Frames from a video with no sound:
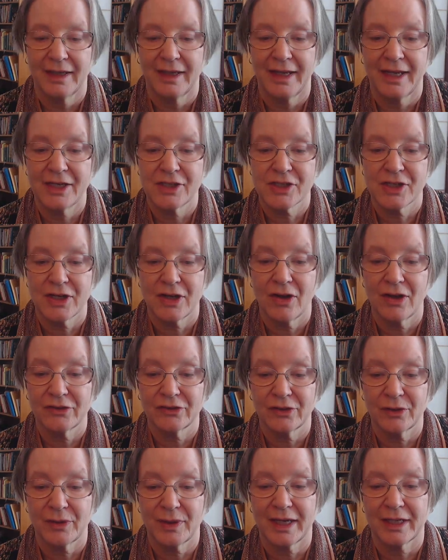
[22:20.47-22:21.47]
Asia
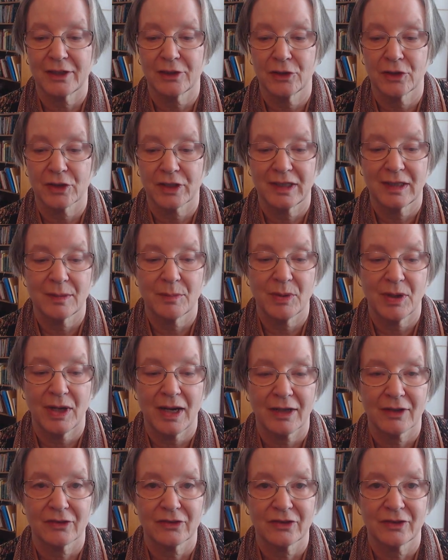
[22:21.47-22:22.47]
also had a look in the
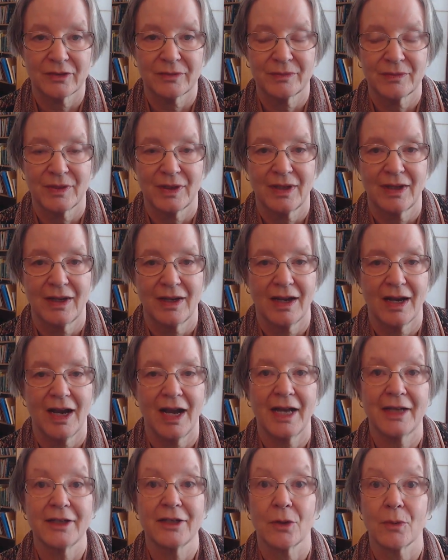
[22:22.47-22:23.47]
box.
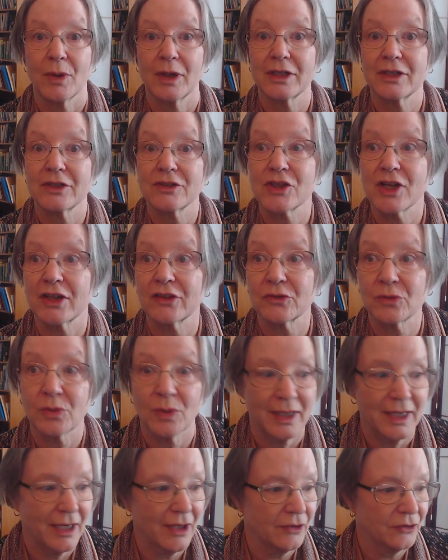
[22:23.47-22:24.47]
"I know just
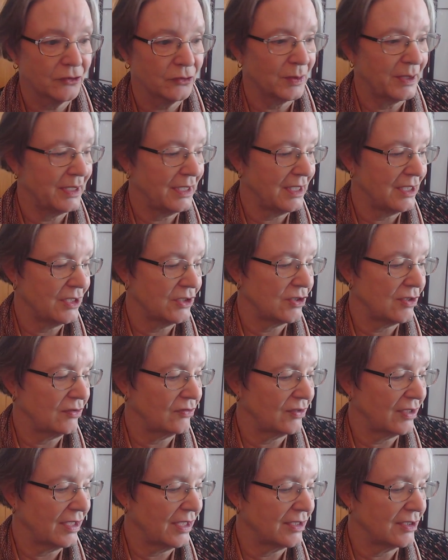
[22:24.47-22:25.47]
what else we need," she
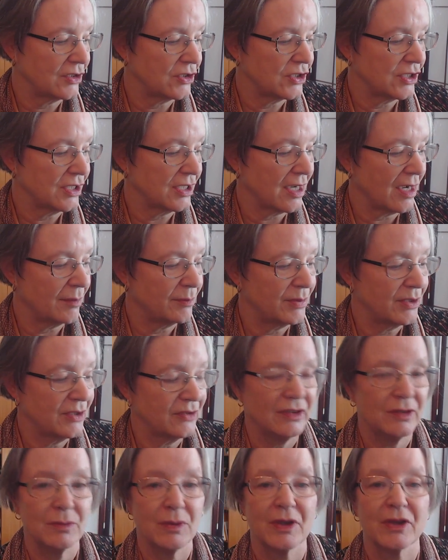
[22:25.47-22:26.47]
said, and she got
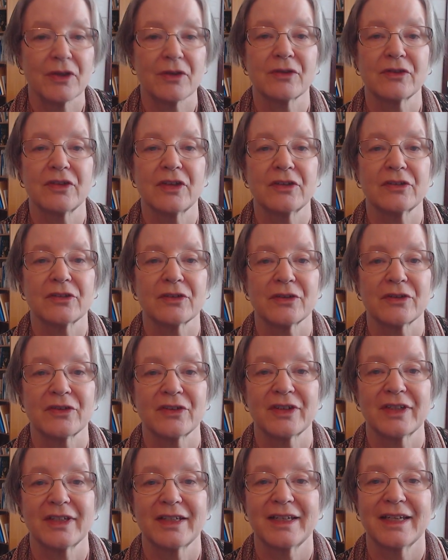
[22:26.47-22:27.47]
busy with her
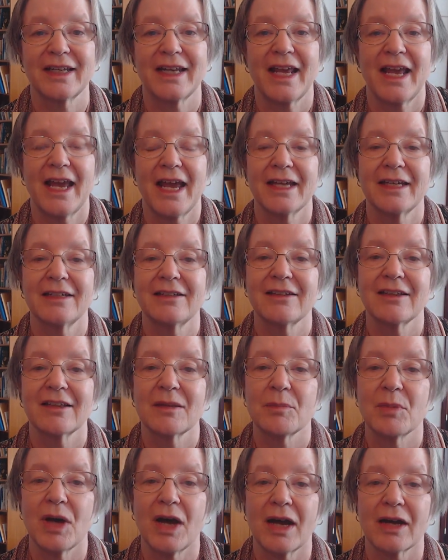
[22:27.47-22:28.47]
scissors and added to
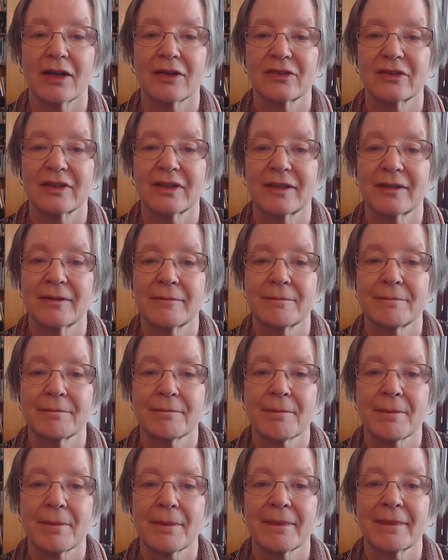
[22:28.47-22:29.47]
the box.
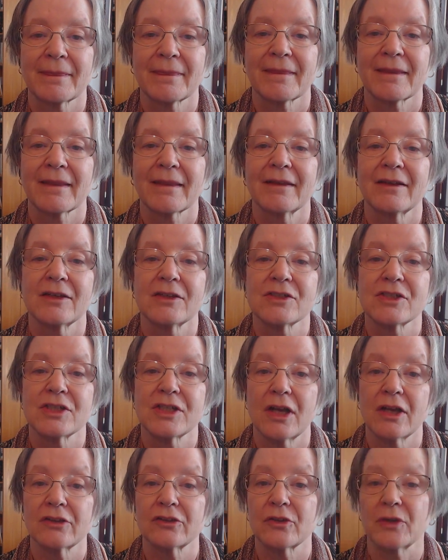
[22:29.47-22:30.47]

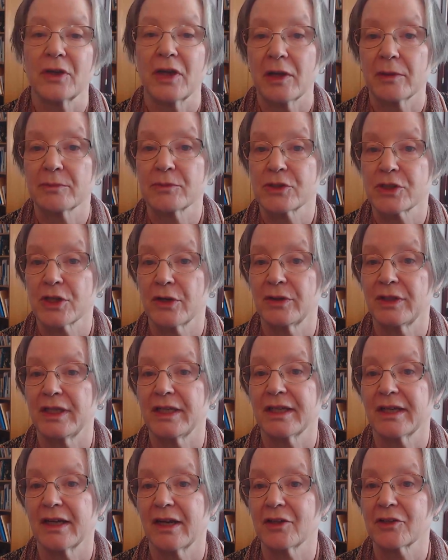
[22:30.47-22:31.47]
She also helped Jody
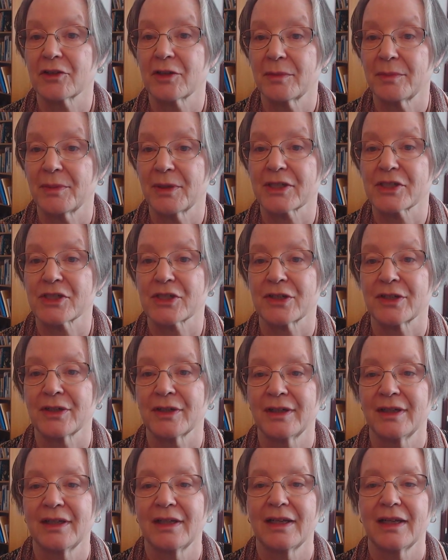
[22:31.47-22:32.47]
color a picture,
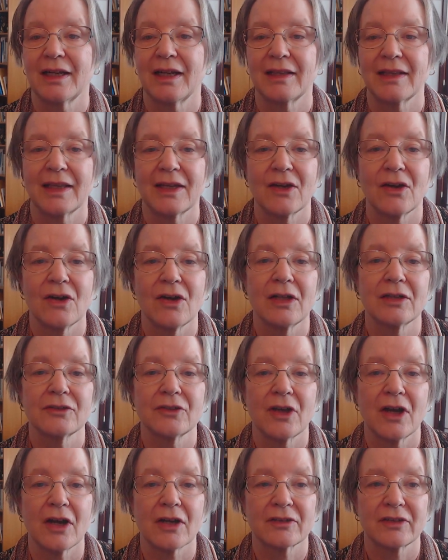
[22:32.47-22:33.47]
and they all
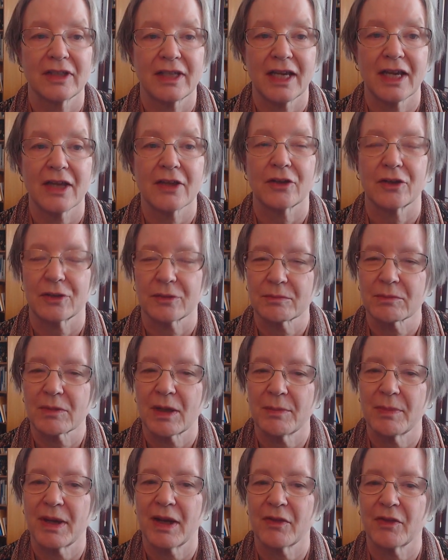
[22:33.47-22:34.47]
talked together
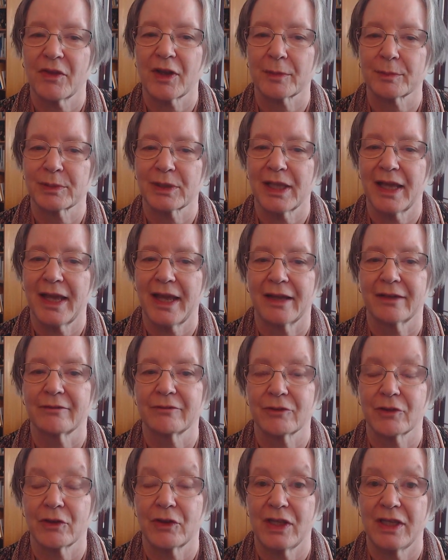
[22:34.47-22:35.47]
about their plan
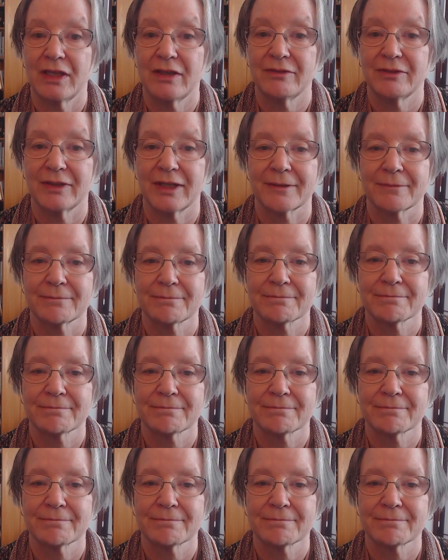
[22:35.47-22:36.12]
for the evening.